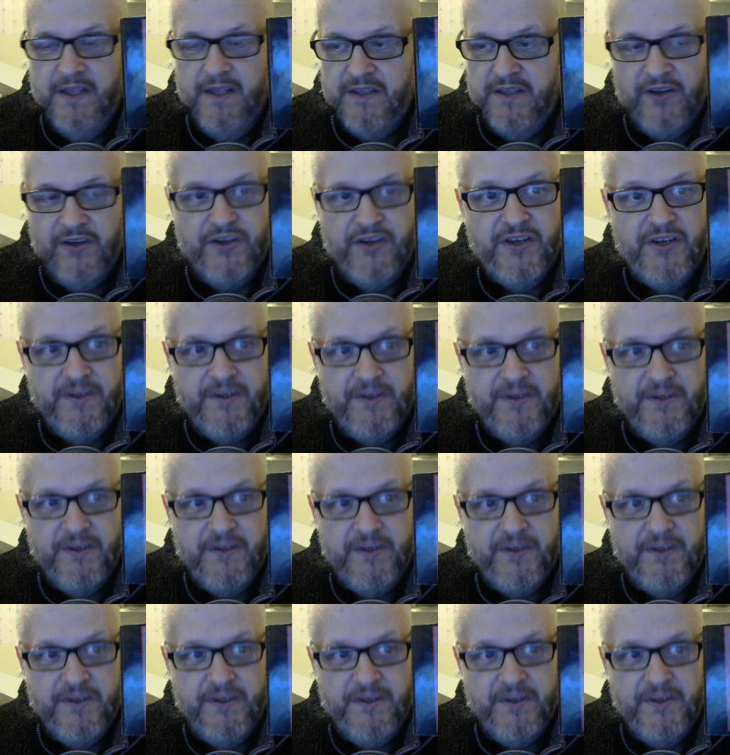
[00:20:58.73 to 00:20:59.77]
that couldn't be
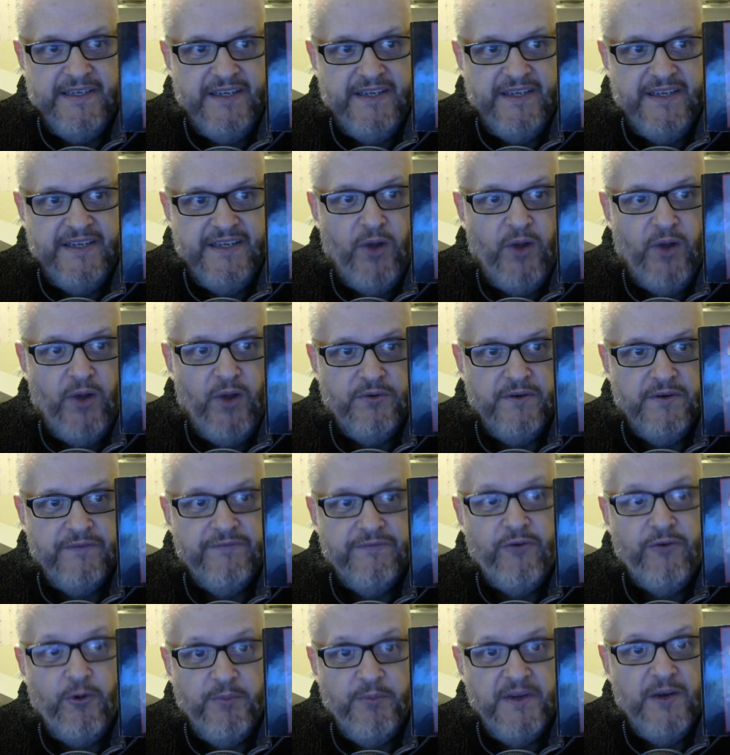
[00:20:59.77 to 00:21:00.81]
beaten in the world of
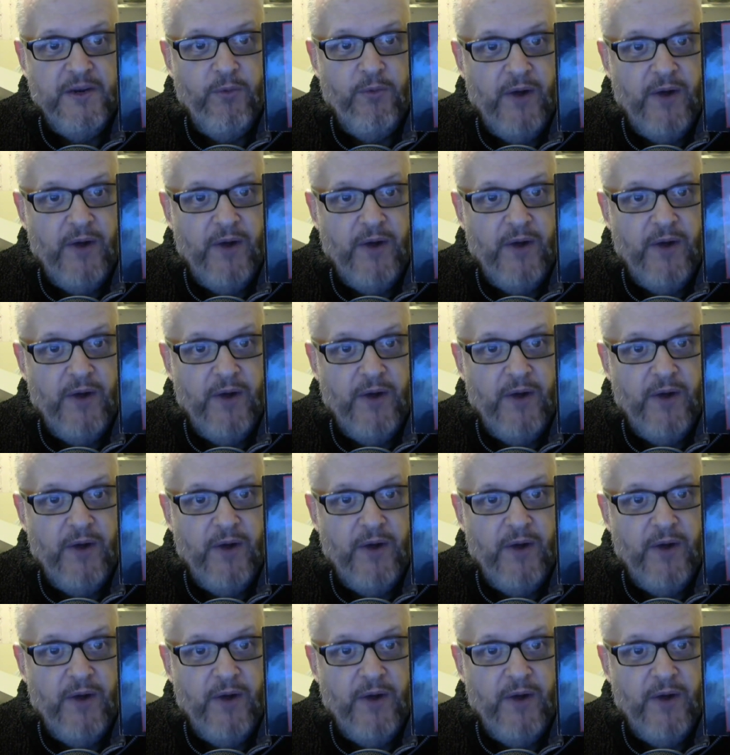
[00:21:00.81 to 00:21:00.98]
Formula